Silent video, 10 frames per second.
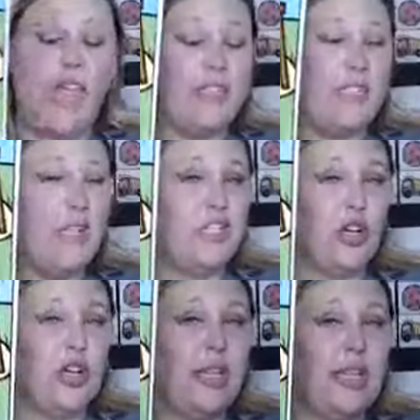The
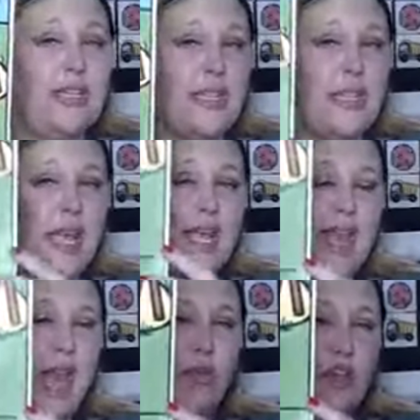teacher cleans it, and
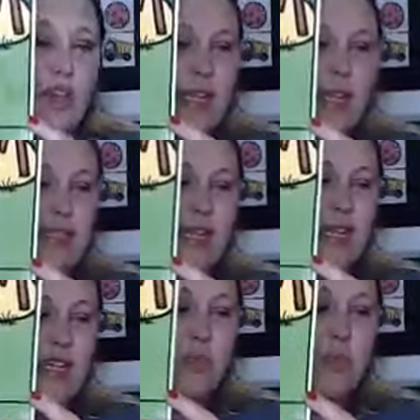now the kids
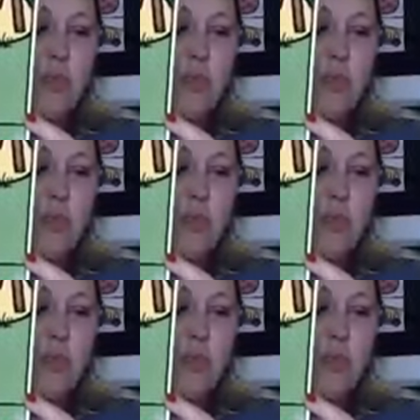get to